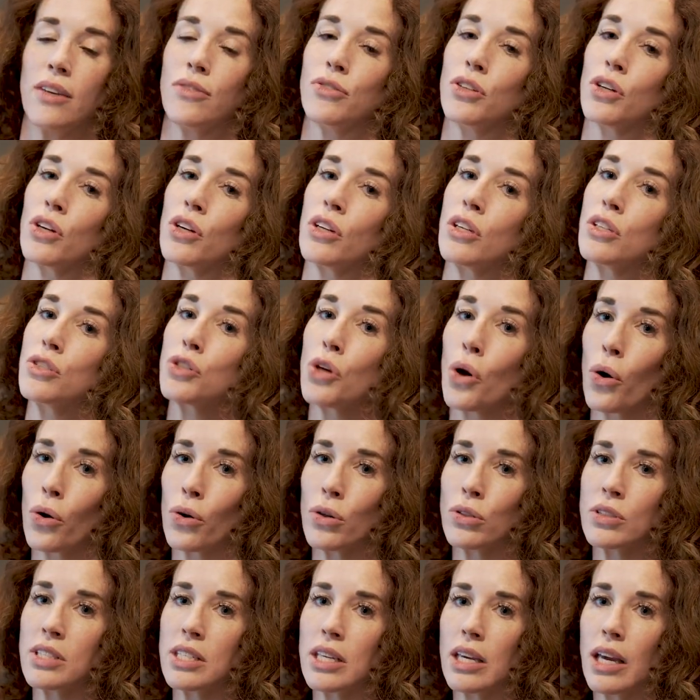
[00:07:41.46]
If you're in a
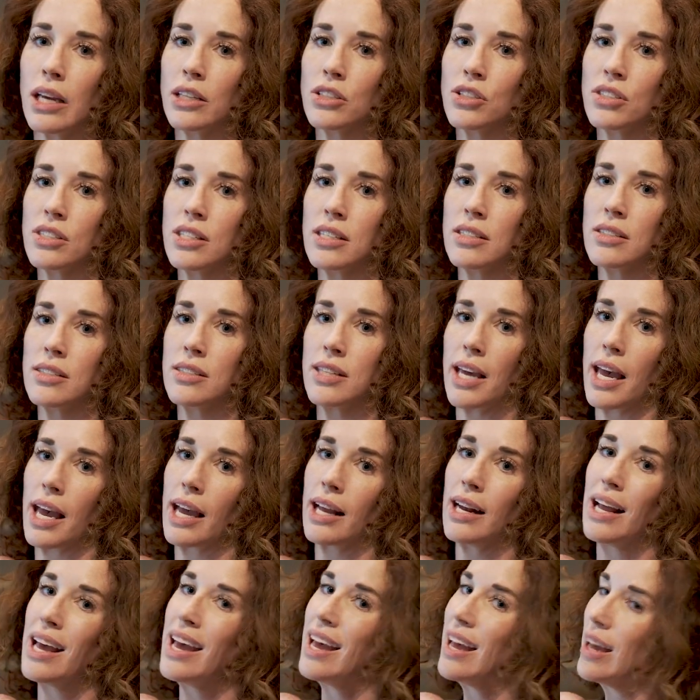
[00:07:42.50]
total THC
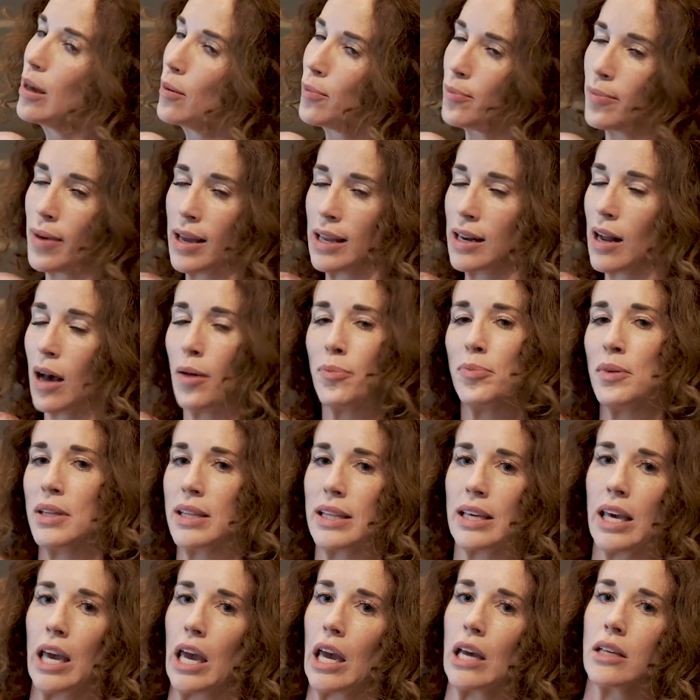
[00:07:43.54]
state, may not be
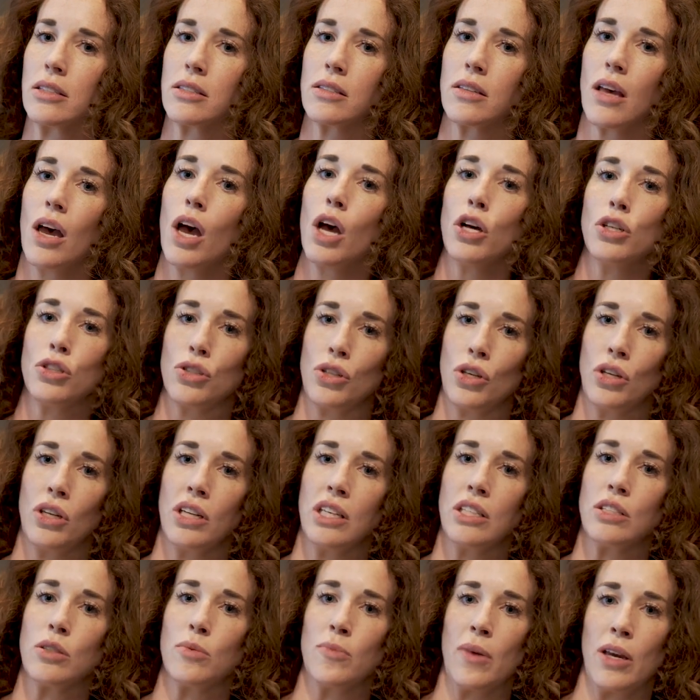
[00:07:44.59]
the case. So you
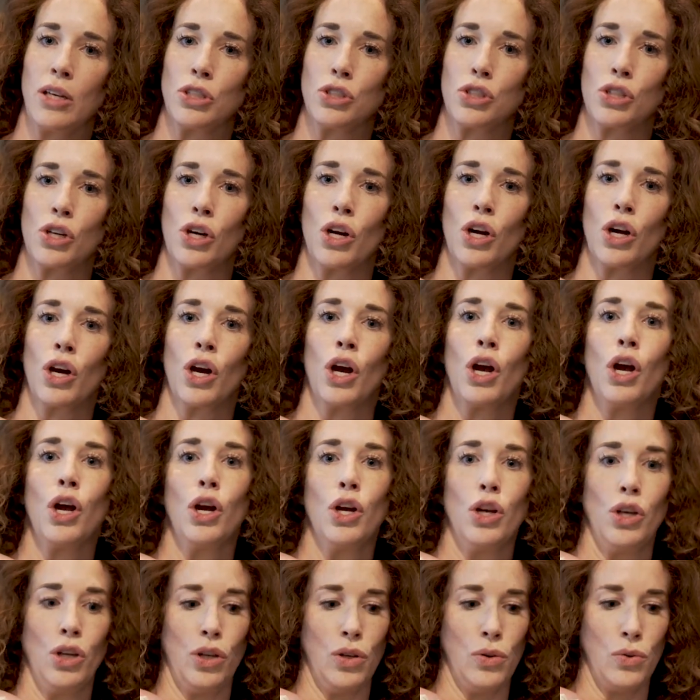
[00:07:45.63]
need to make sure
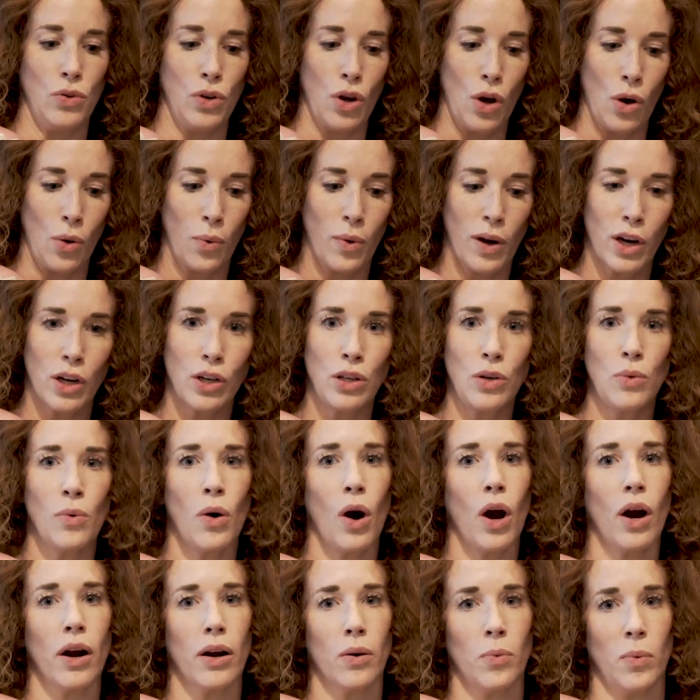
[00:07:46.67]
you know where you
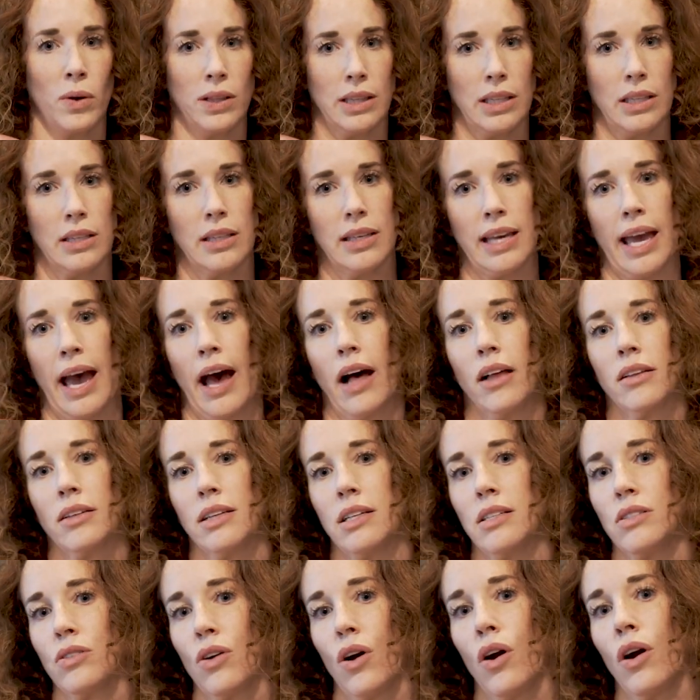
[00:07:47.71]
are and what the
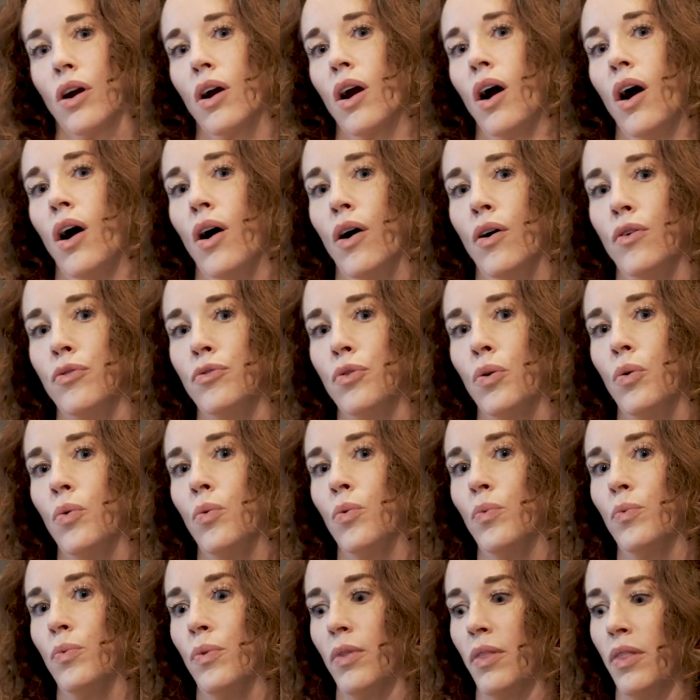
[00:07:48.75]
legalities are of
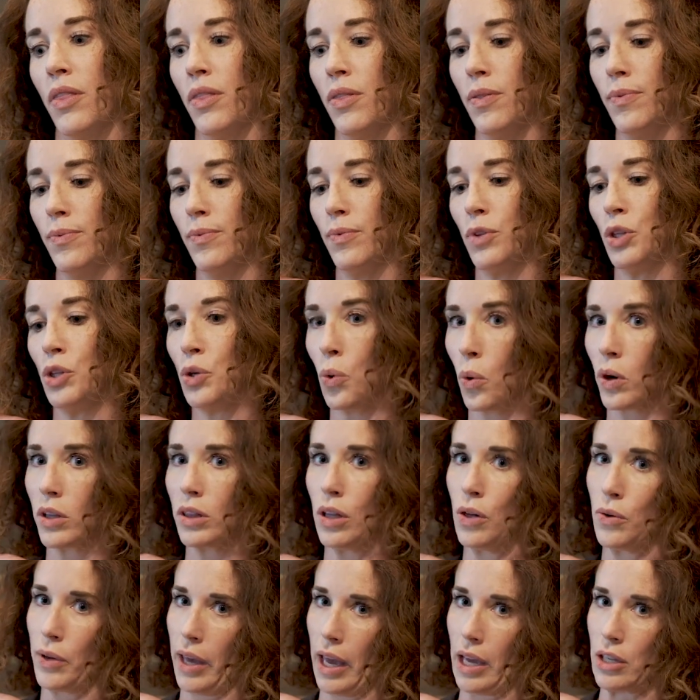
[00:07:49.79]
your
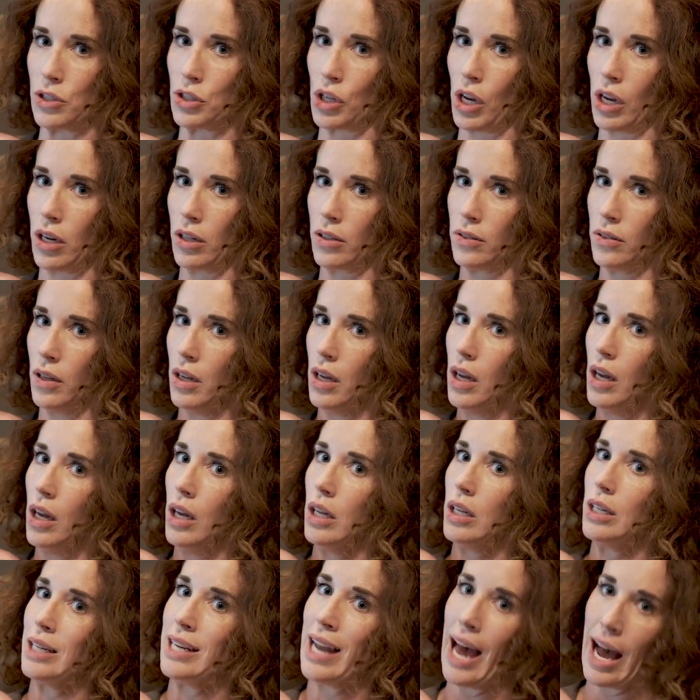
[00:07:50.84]
location,
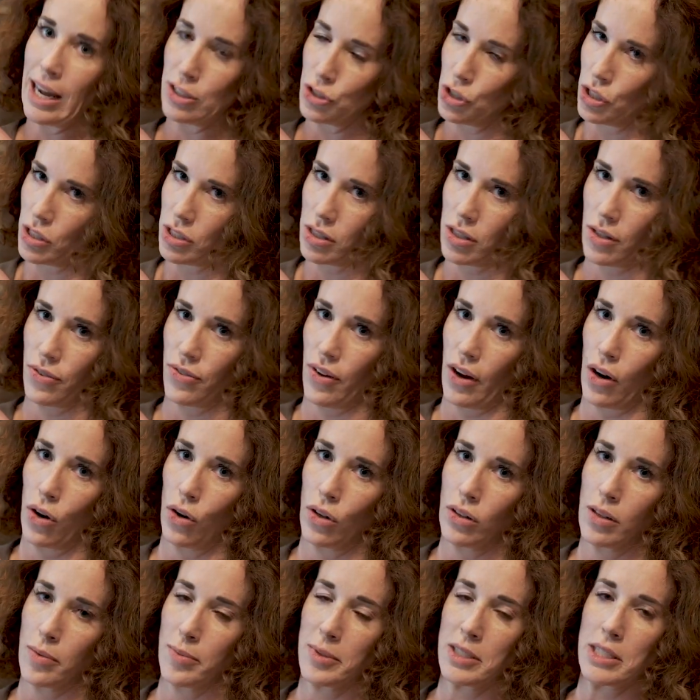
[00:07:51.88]
not just the
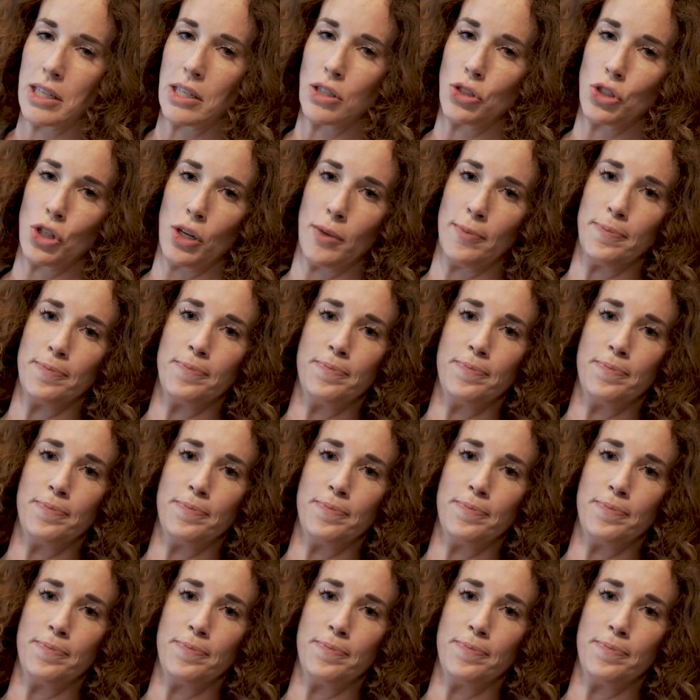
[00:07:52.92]
federal limitation.